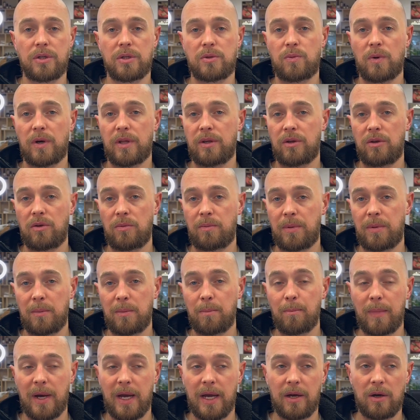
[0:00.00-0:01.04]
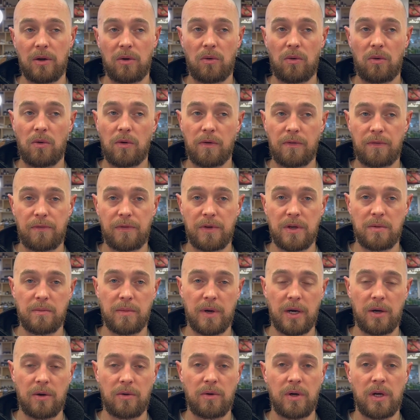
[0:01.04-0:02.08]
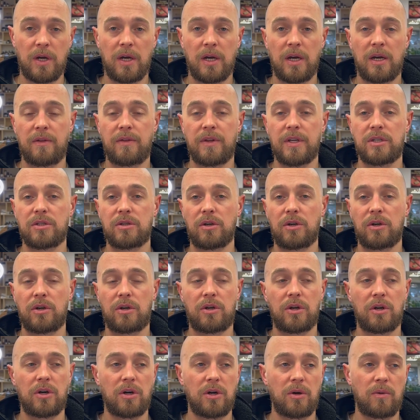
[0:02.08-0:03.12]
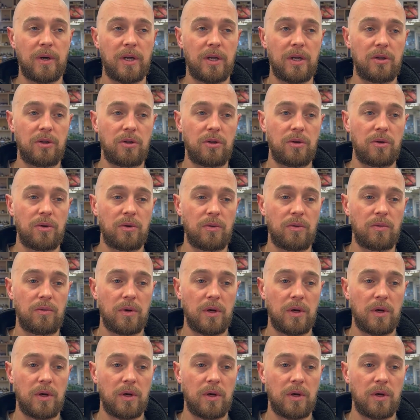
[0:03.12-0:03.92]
whether you be male or female, and this can occur when you